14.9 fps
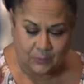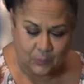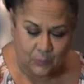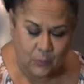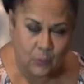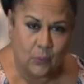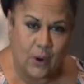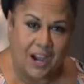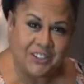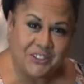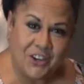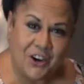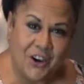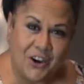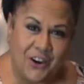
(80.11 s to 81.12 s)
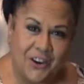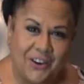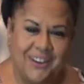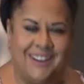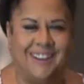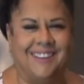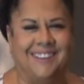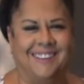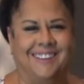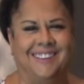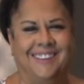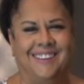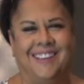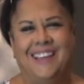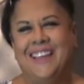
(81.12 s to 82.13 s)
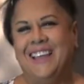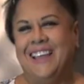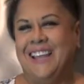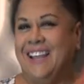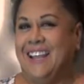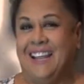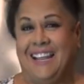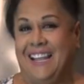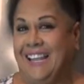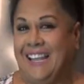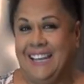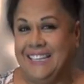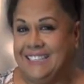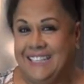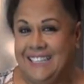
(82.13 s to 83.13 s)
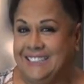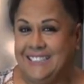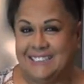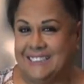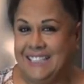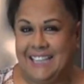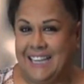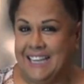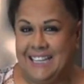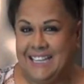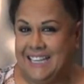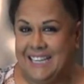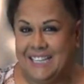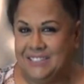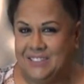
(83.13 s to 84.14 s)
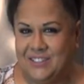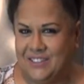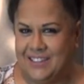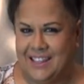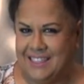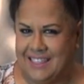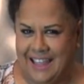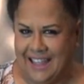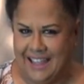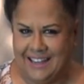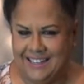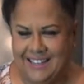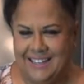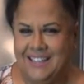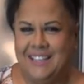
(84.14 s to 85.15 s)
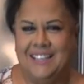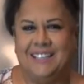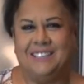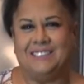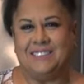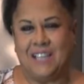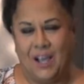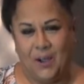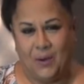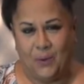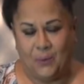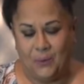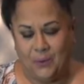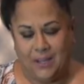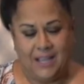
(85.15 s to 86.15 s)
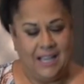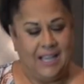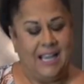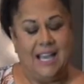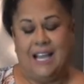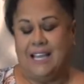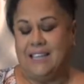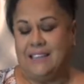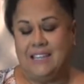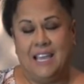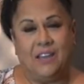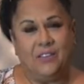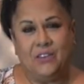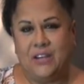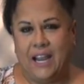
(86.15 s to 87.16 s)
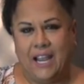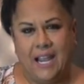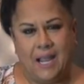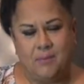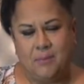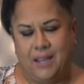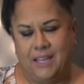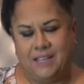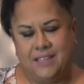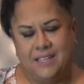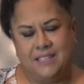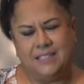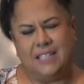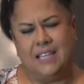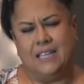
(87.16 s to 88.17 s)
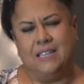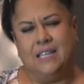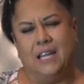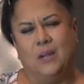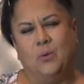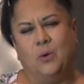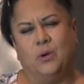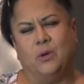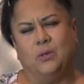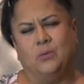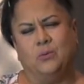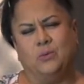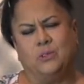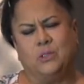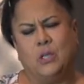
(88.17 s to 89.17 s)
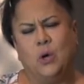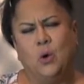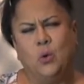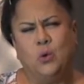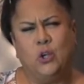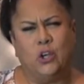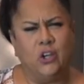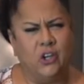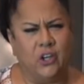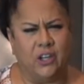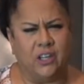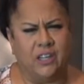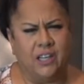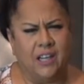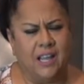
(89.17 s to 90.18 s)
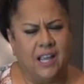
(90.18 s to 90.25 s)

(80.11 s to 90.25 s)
water. It doesn't get any easier than that. So the other day I made these and they were so good.